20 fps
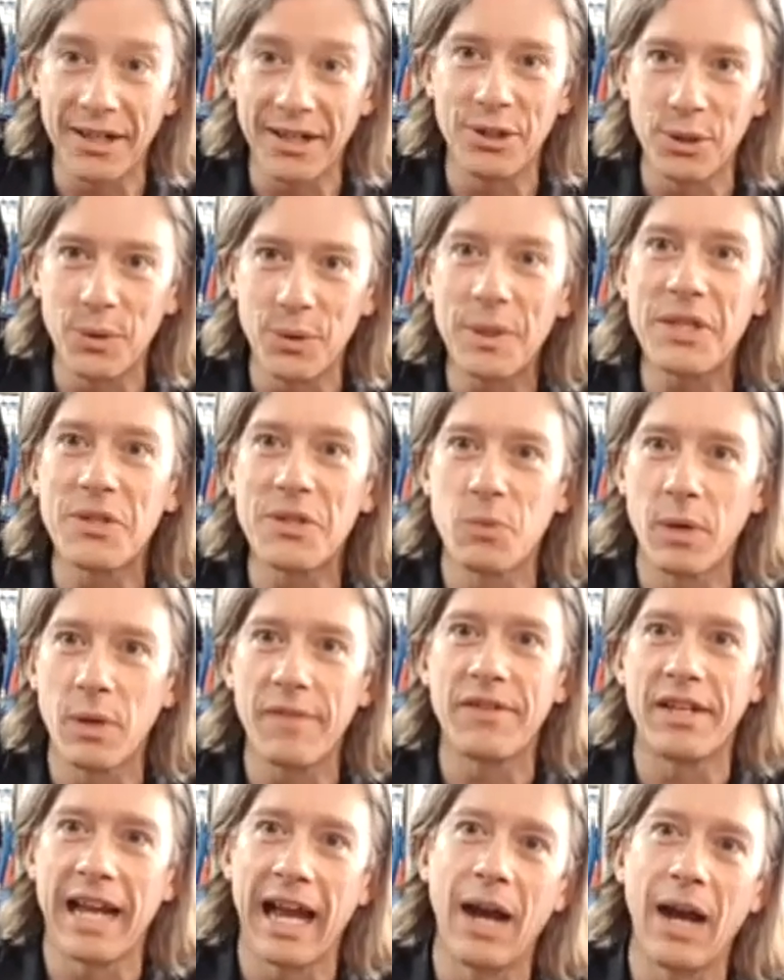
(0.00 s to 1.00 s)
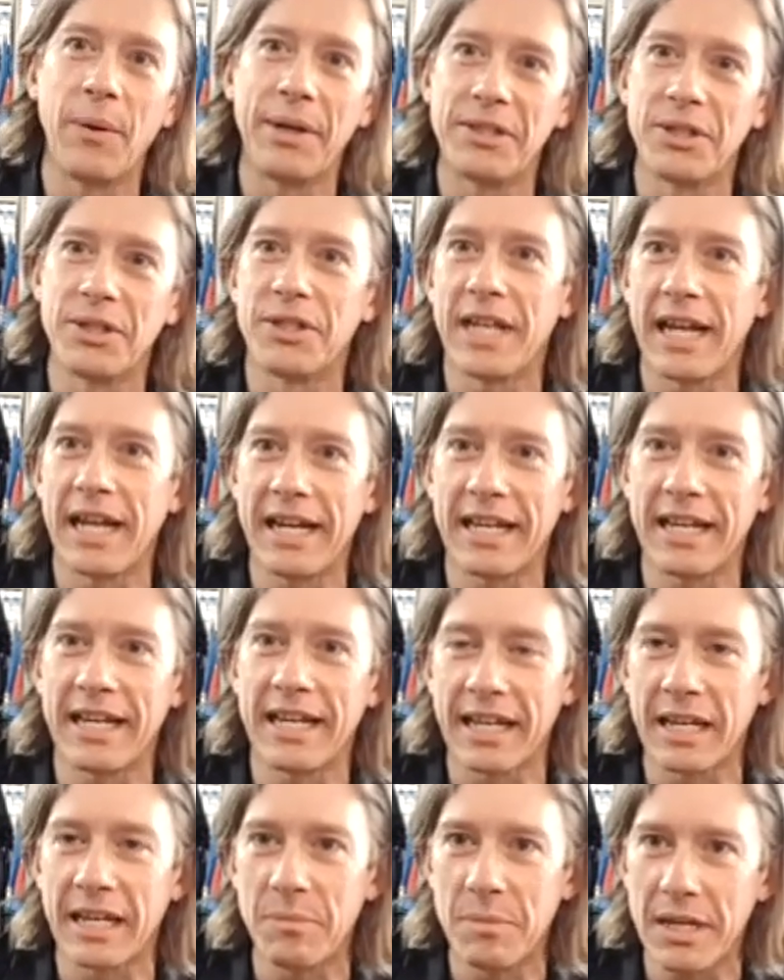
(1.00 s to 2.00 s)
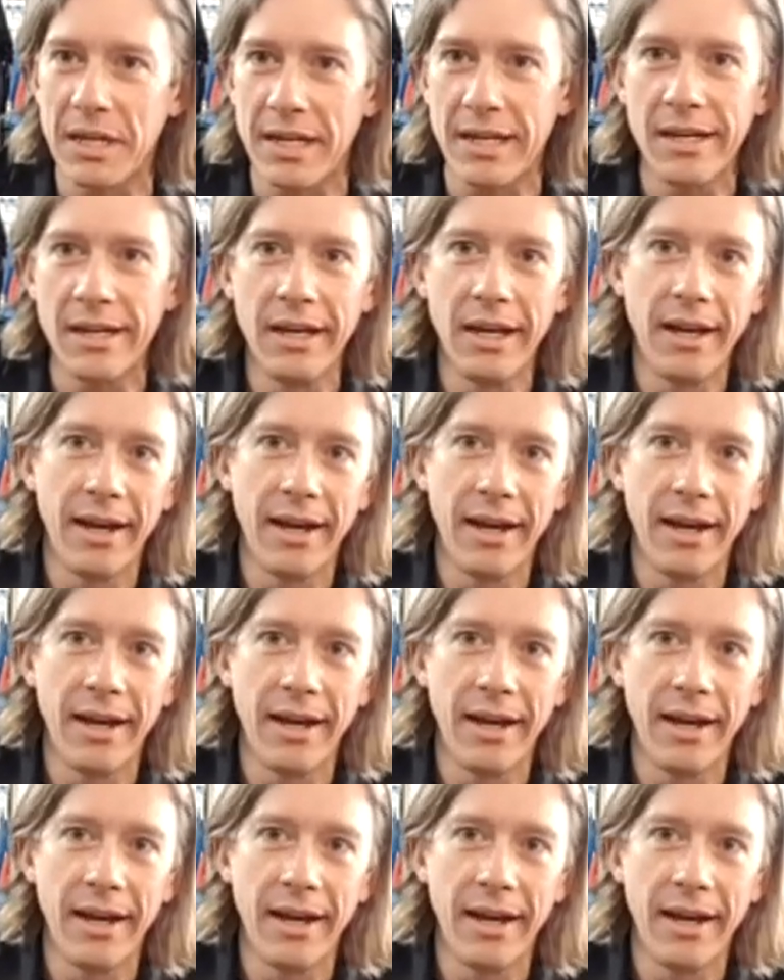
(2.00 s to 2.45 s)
do with Zwift and how entertaining it can be.